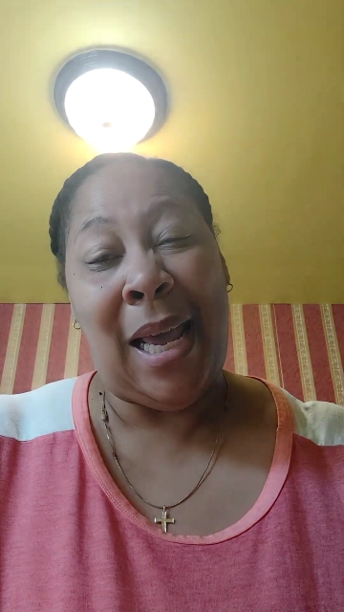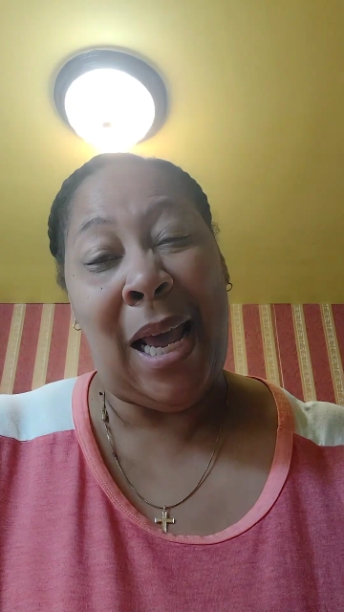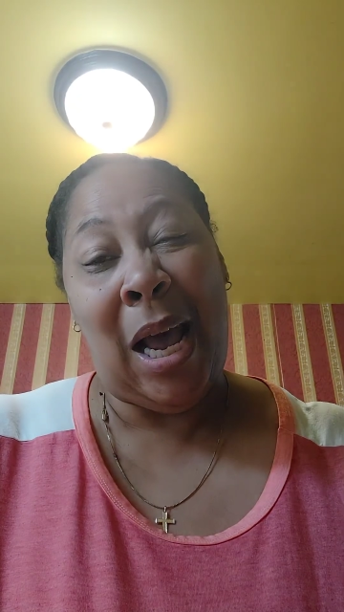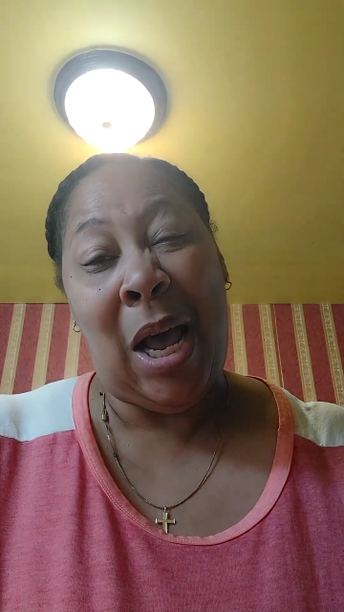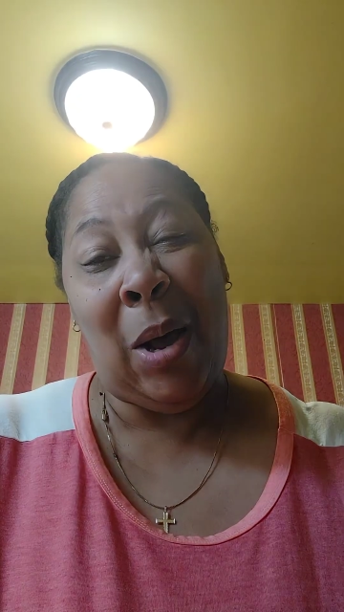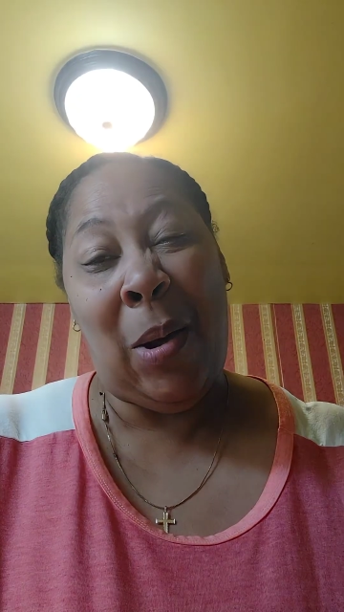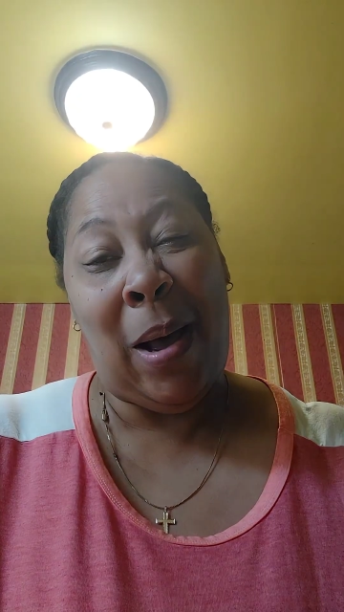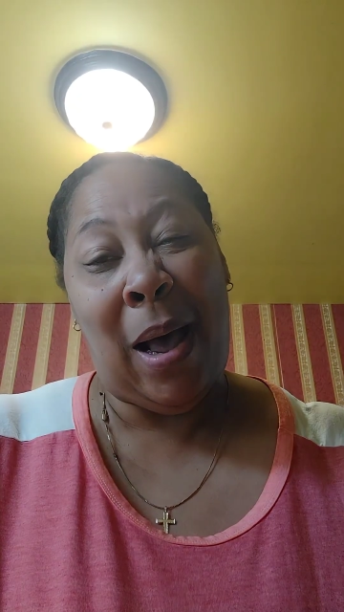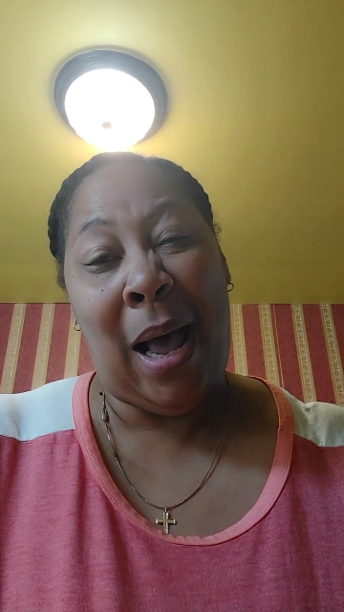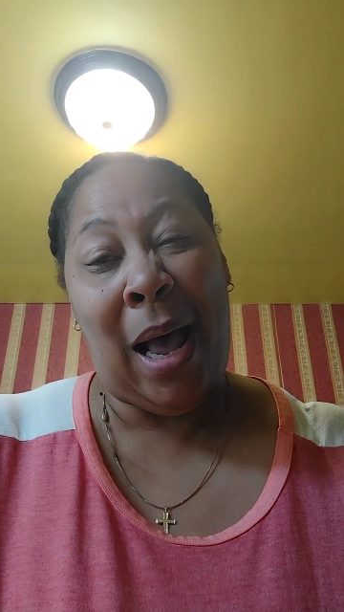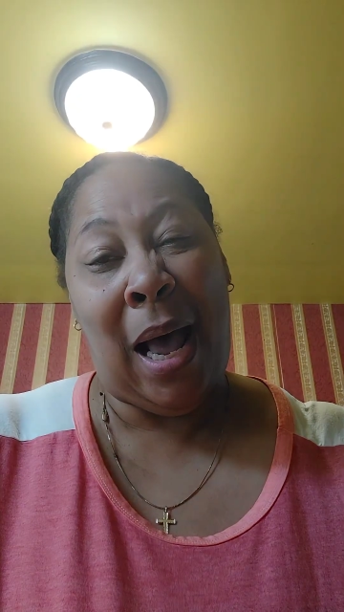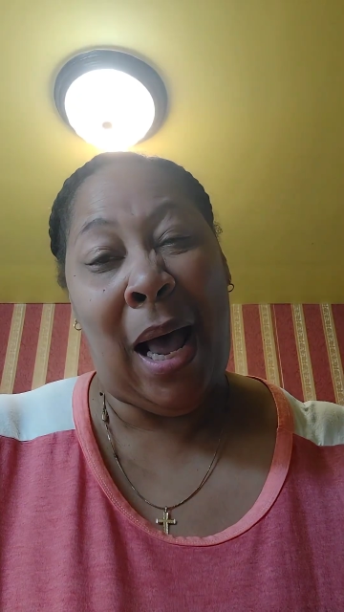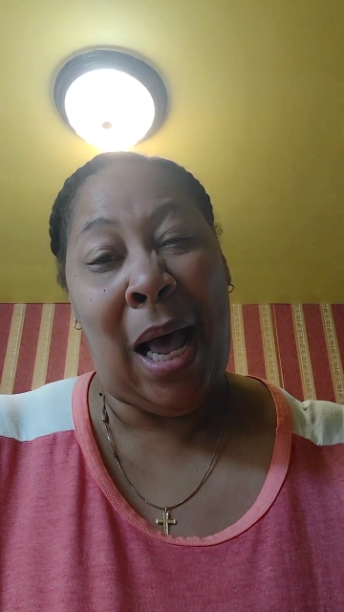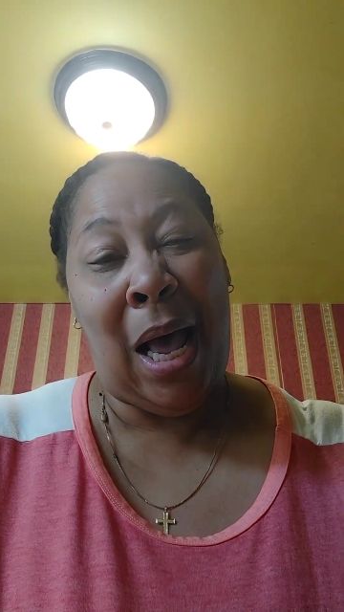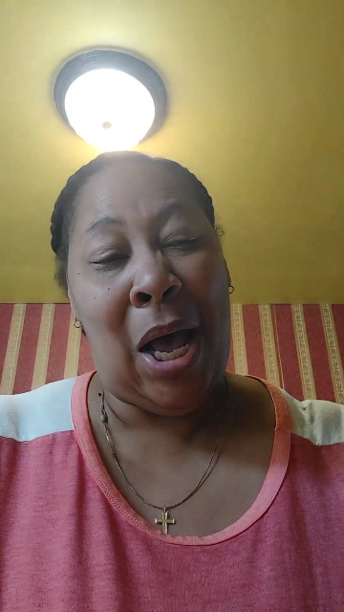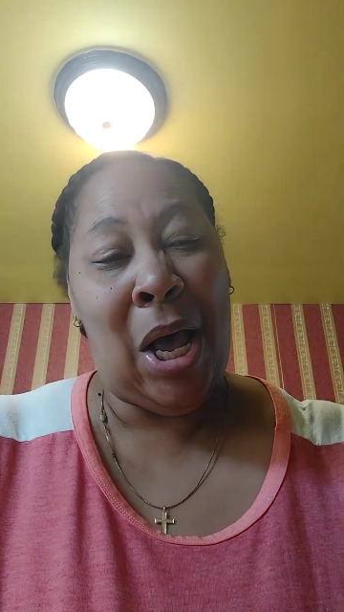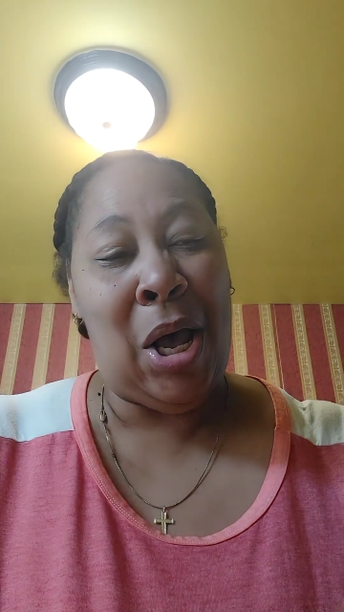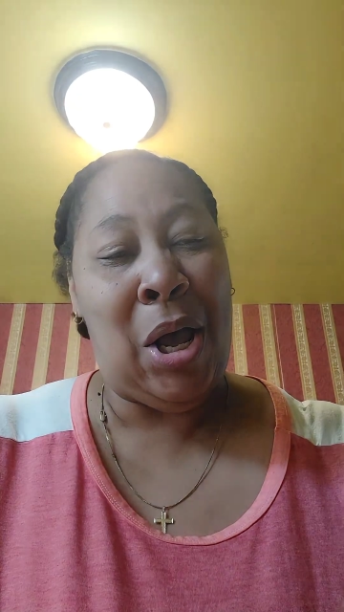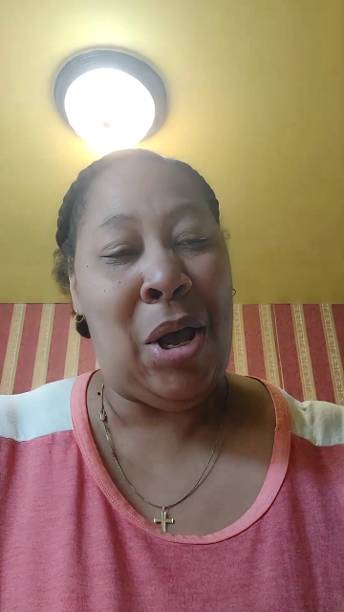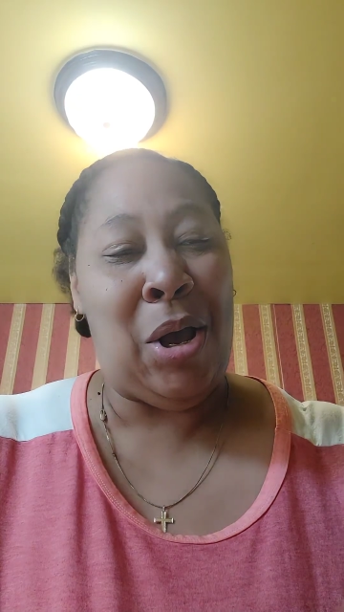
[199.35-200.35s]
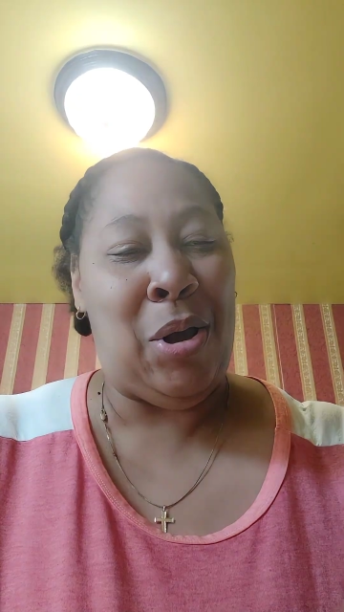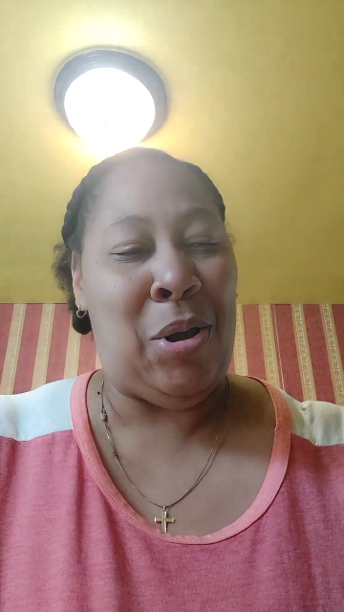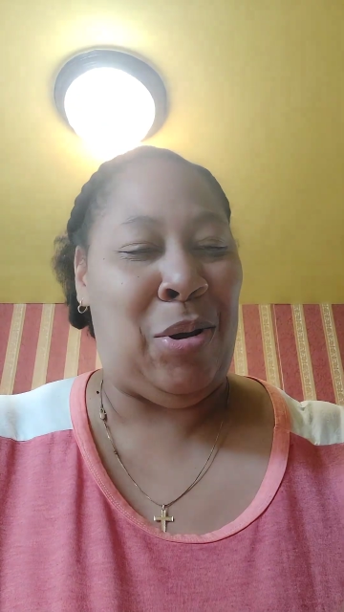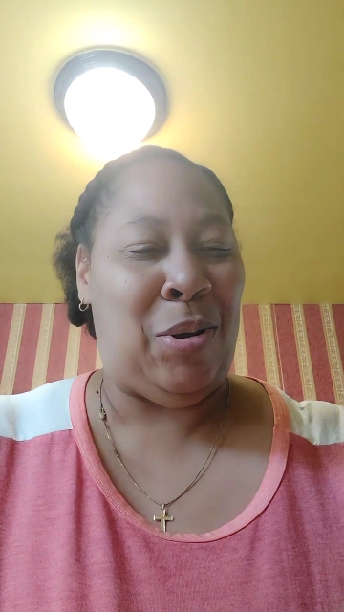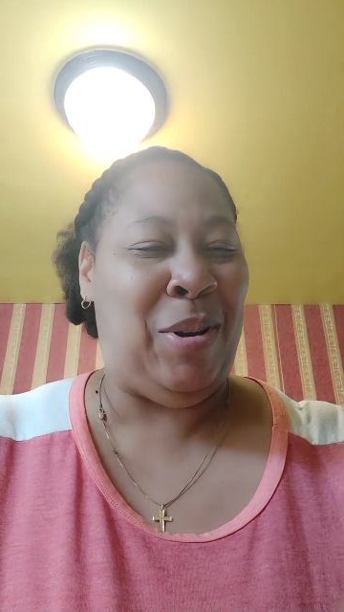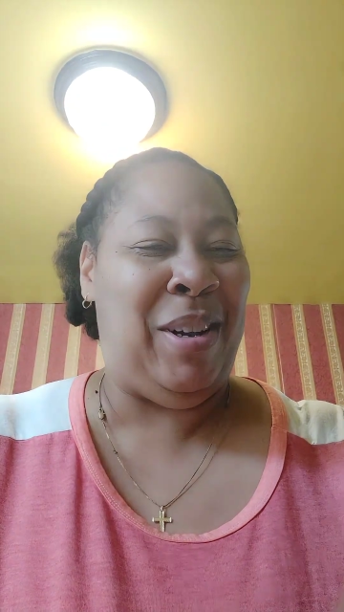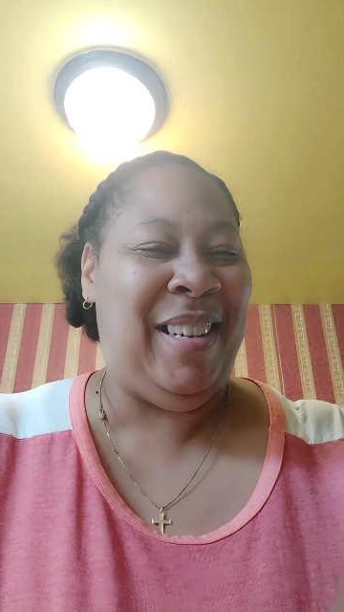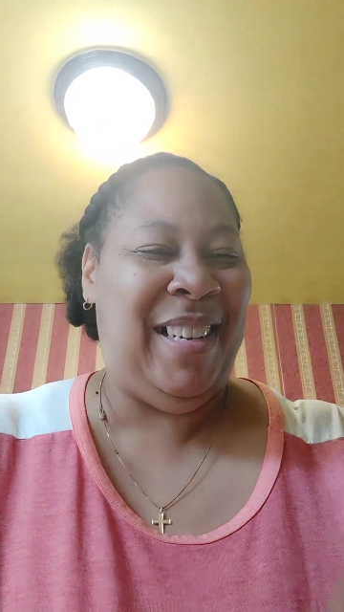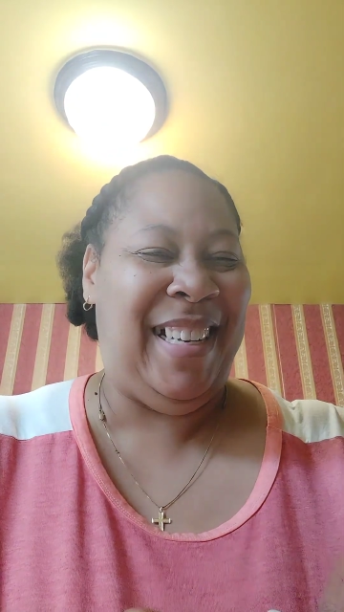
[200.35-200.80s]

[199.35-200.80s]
your own.